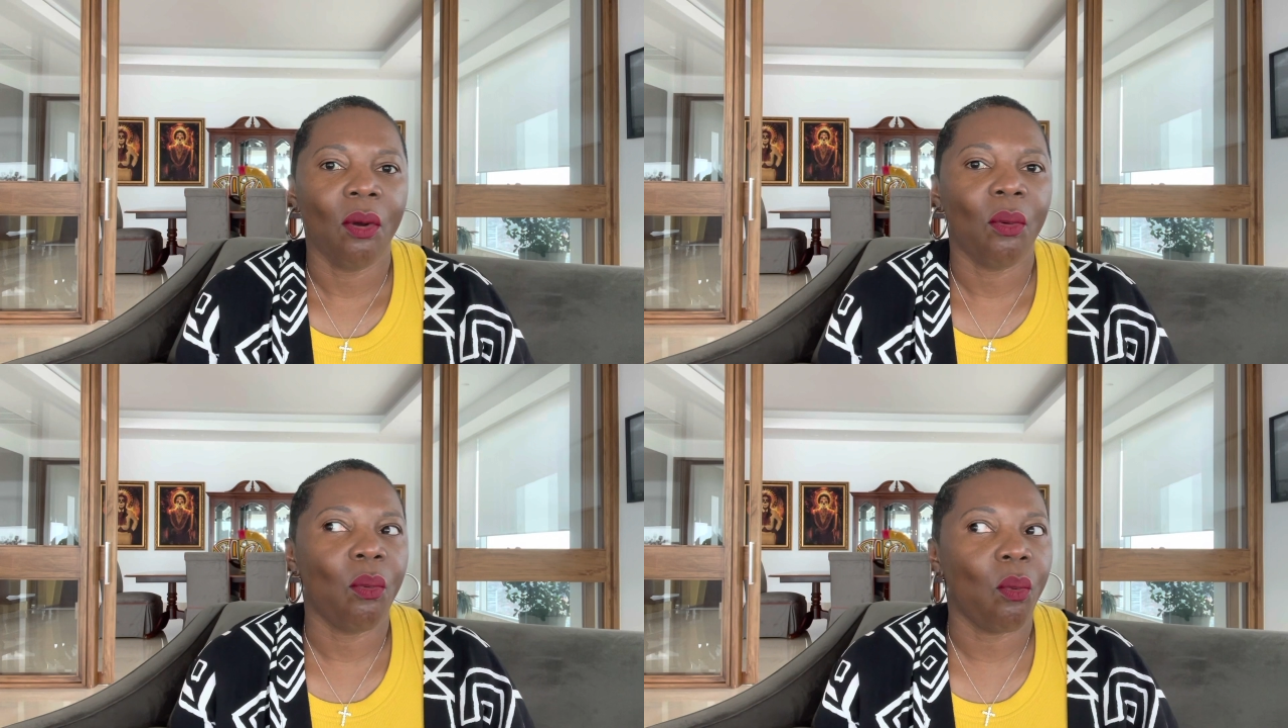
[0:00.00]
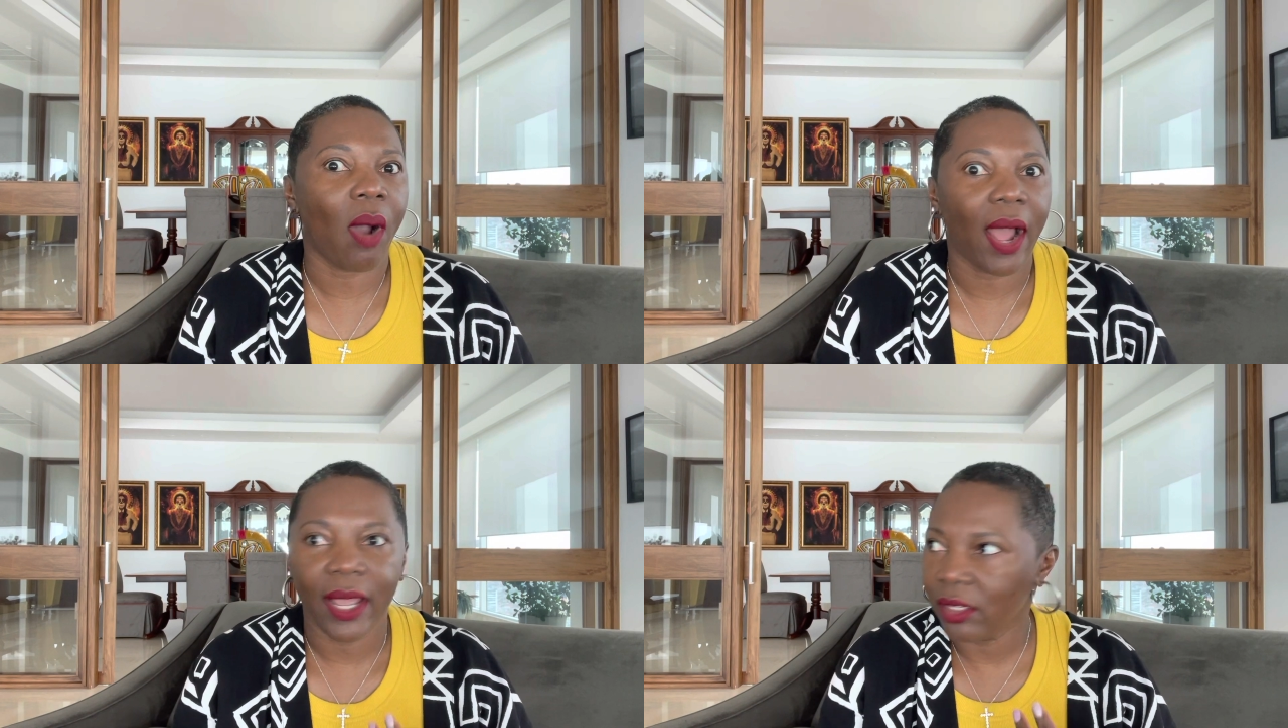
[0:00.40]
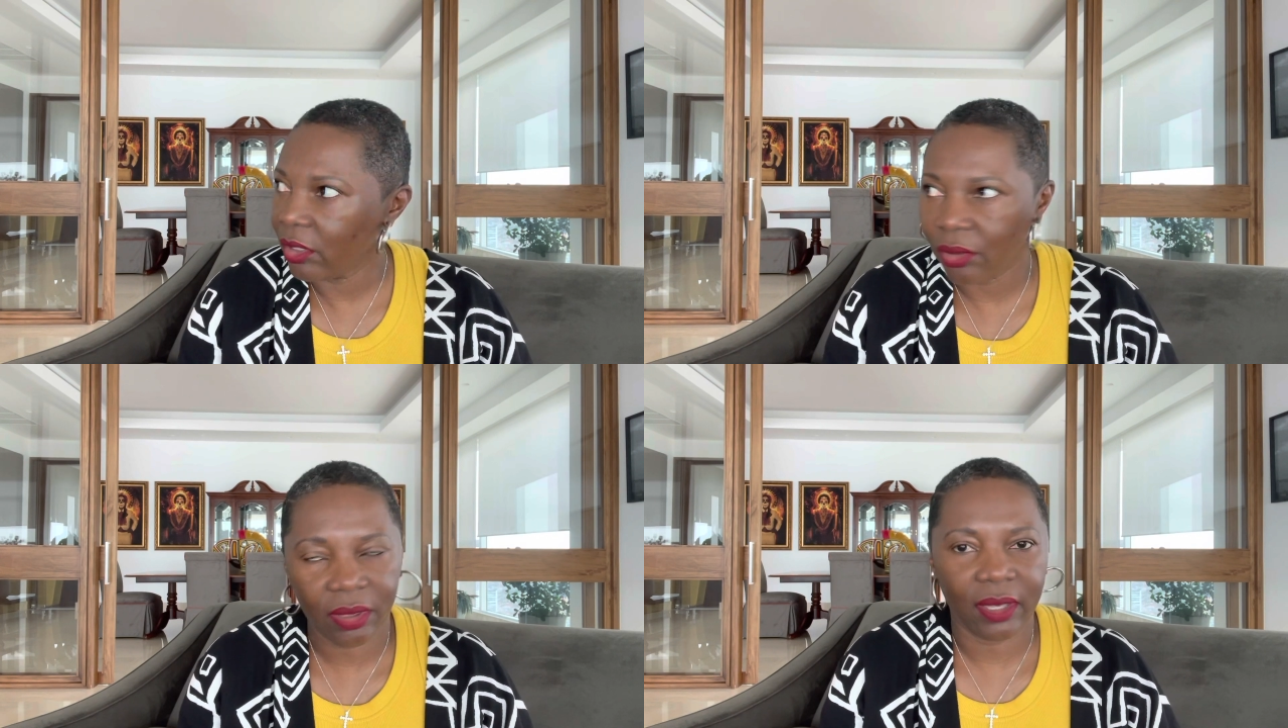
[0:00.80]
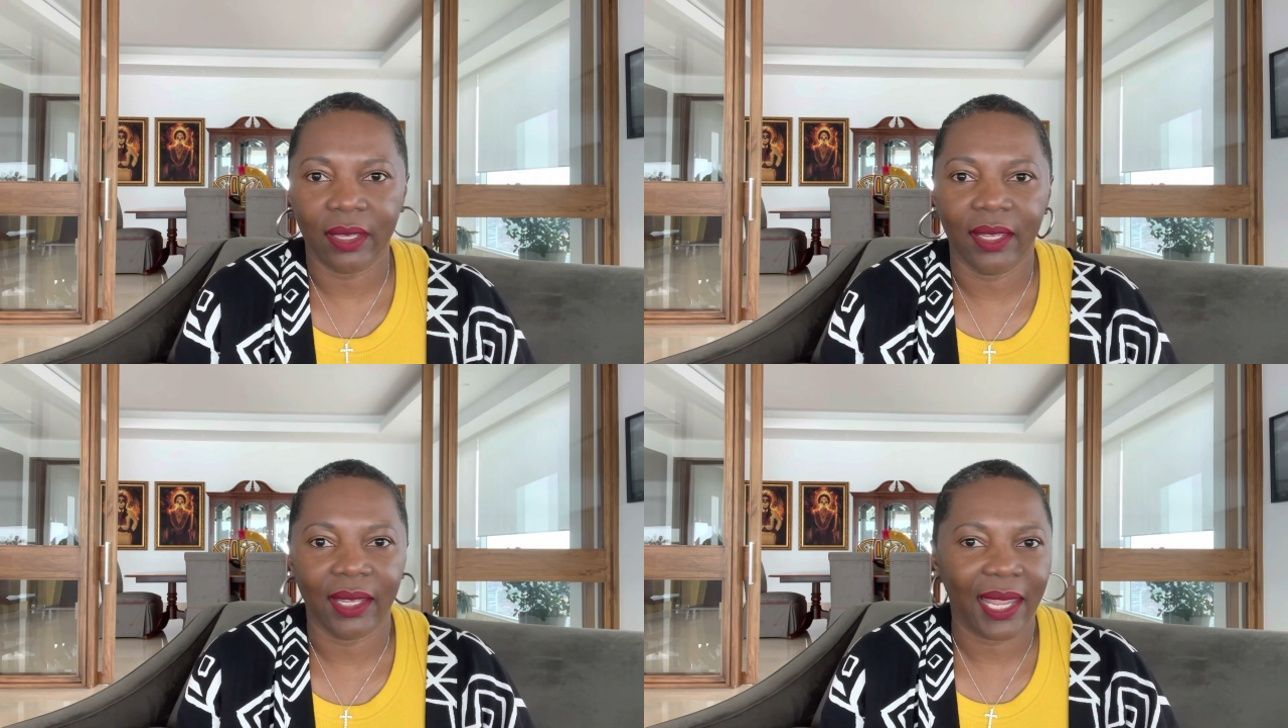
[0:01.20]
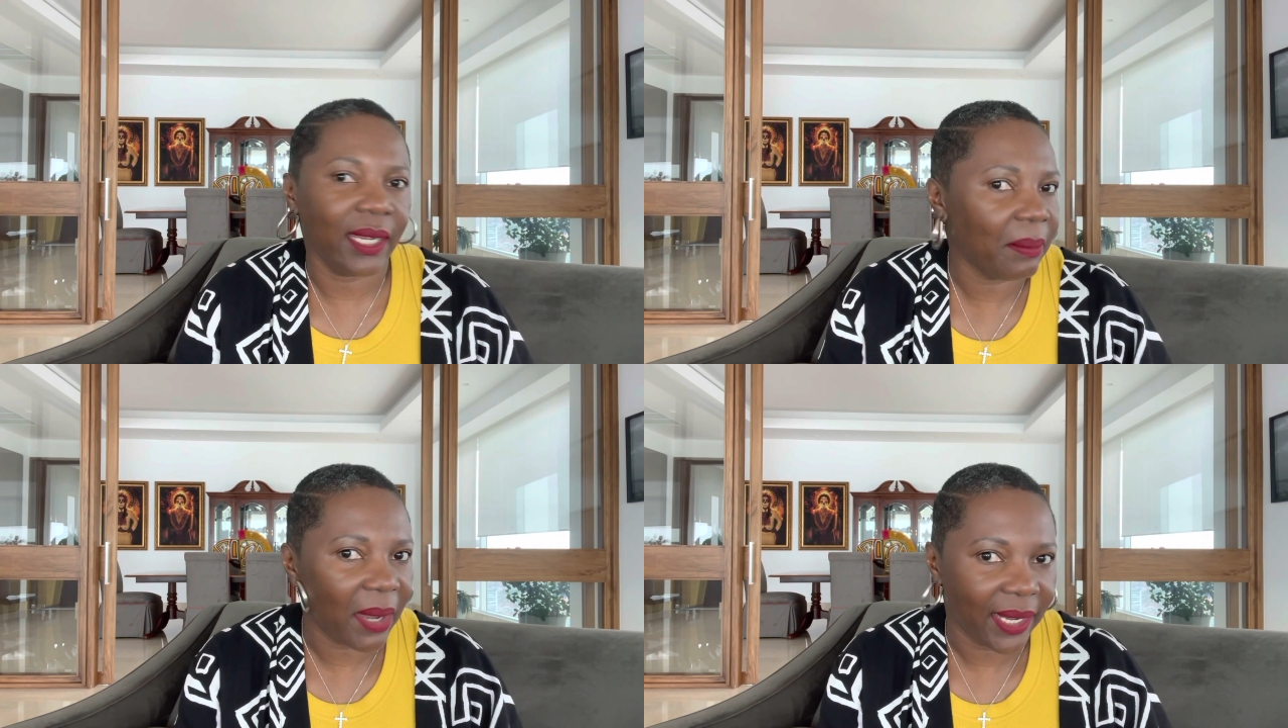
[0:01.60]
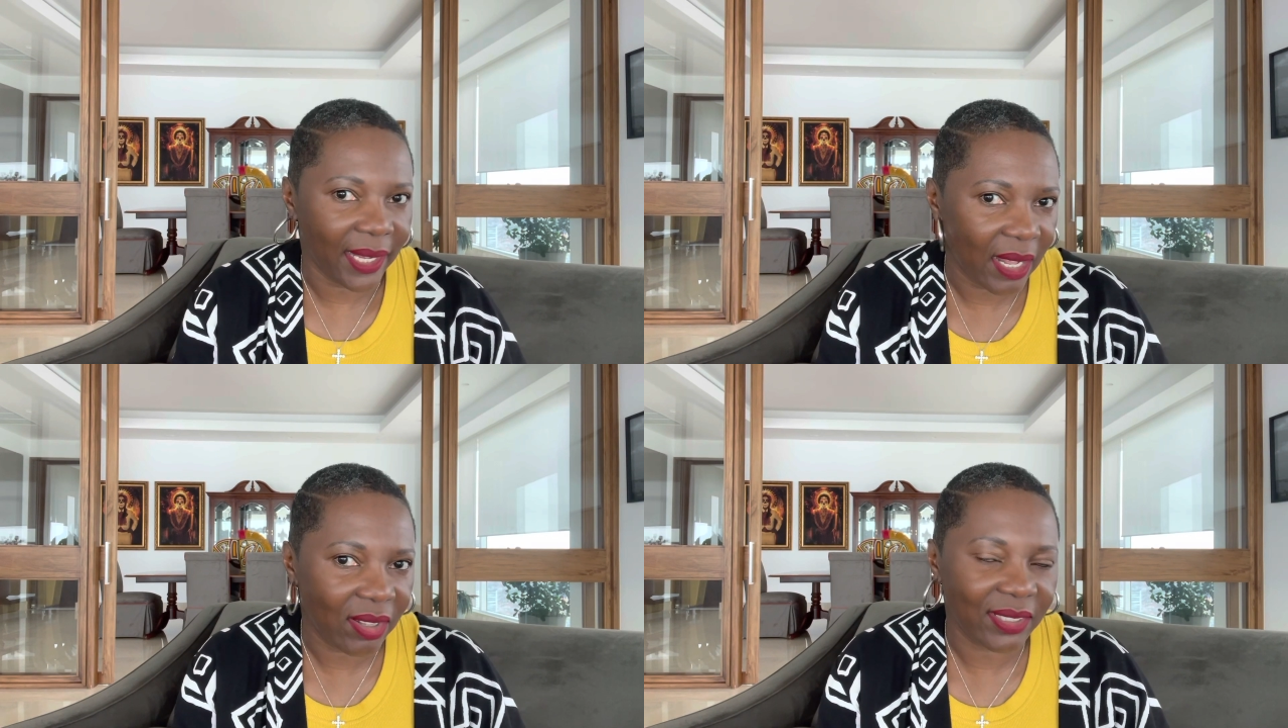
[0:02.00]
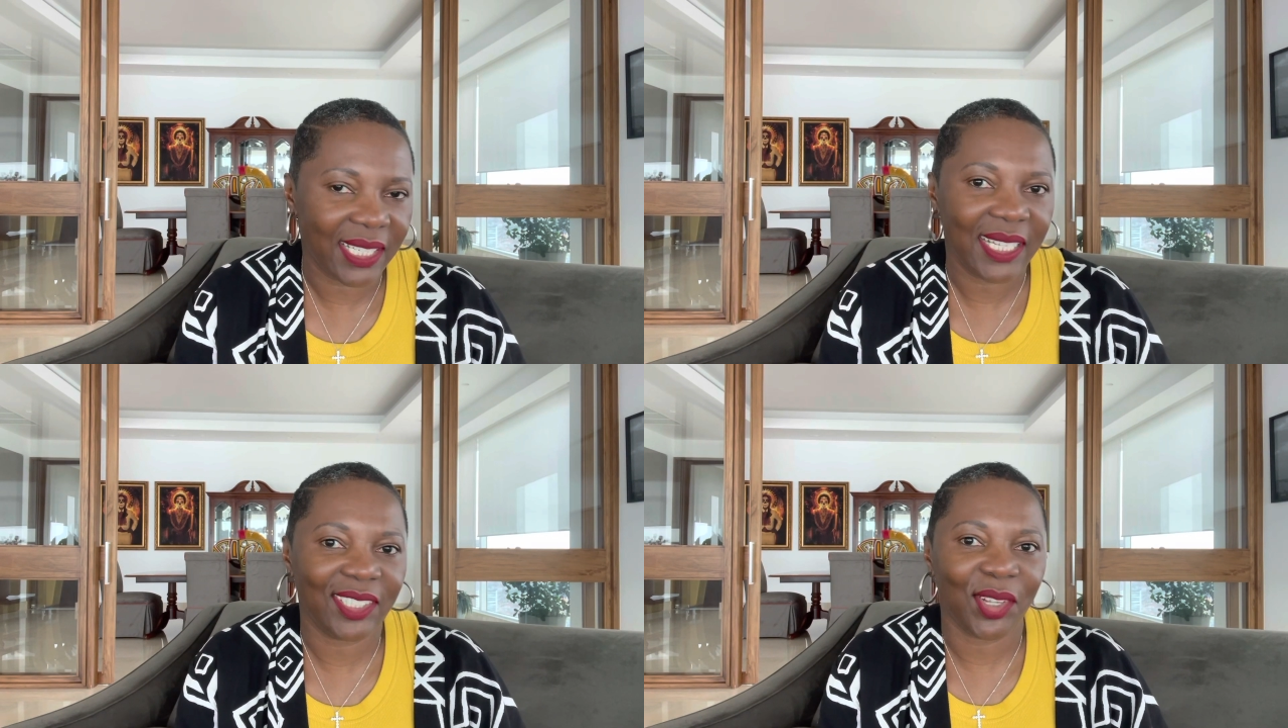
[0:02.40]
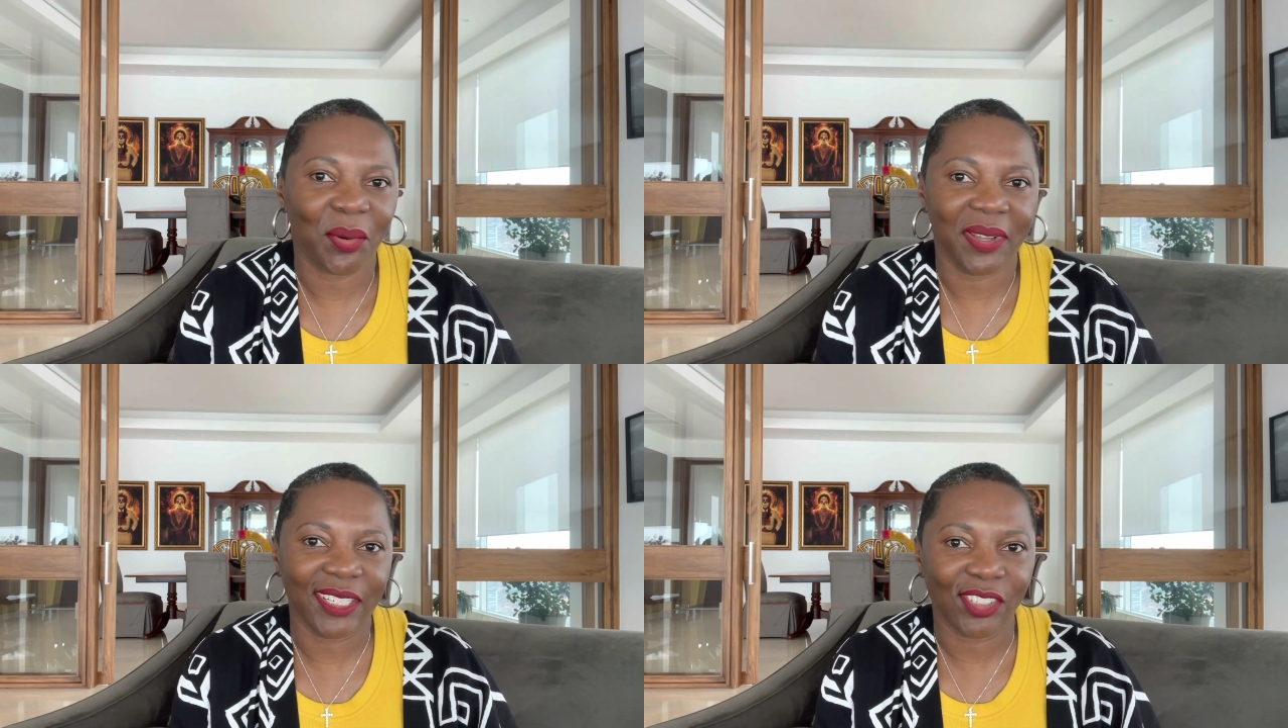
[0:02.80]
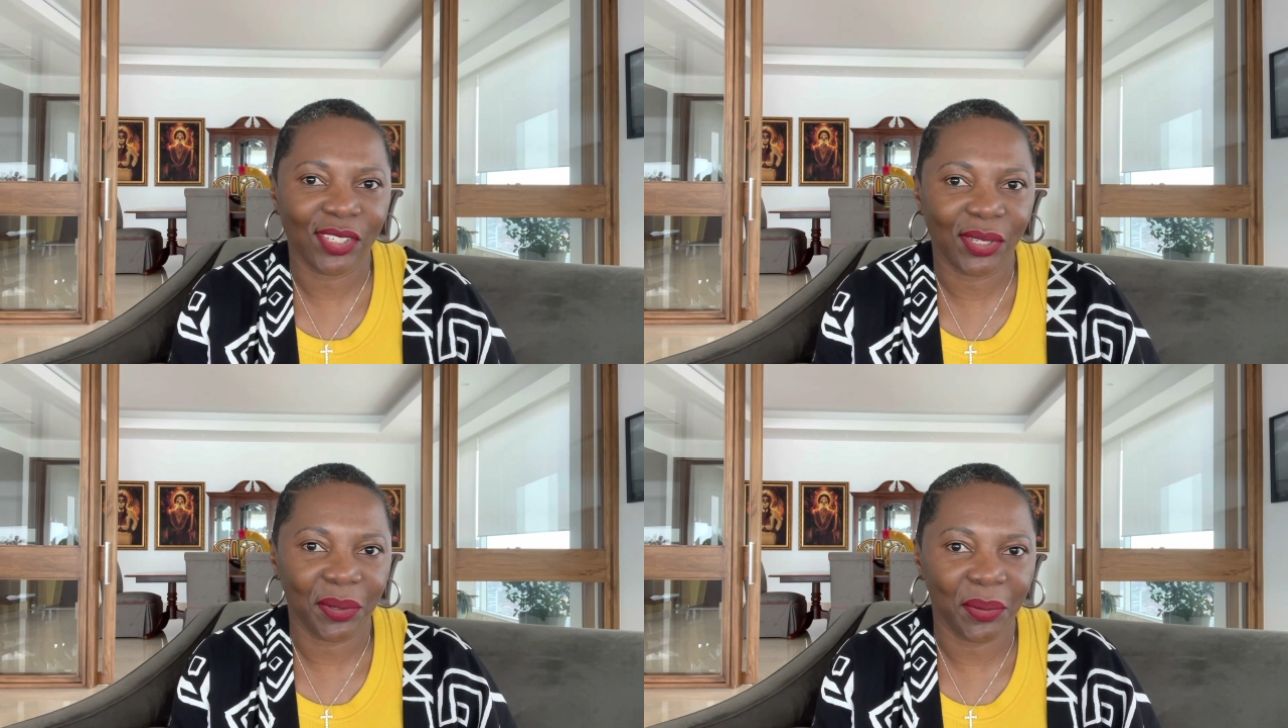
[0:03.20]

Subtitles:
why do you think anybody else is going to